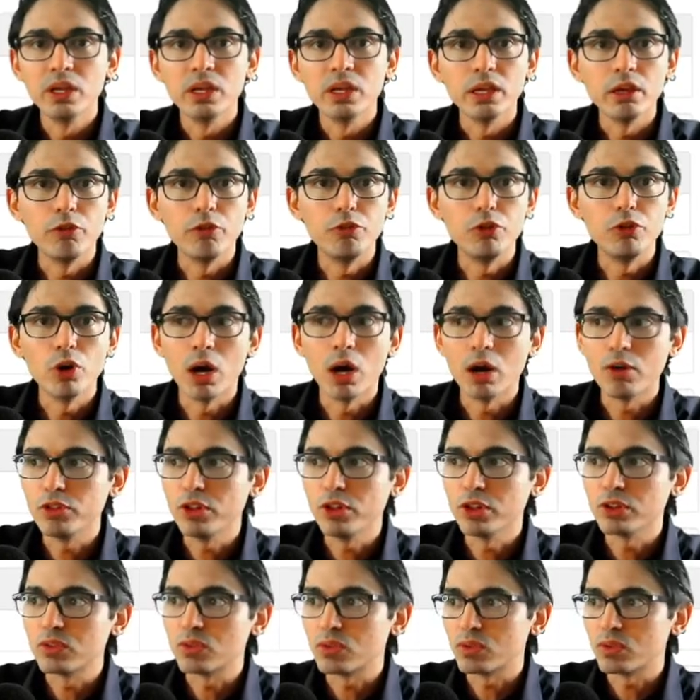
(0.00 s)
If you have
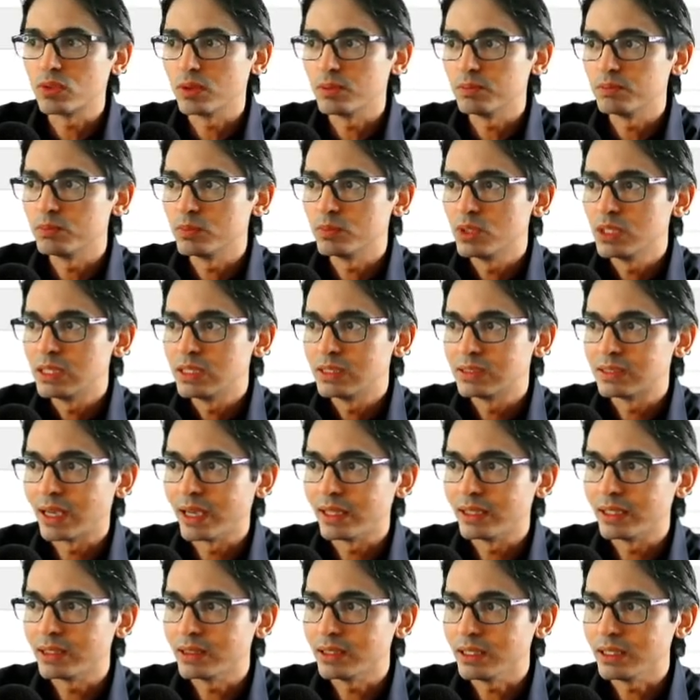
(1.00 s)
not signed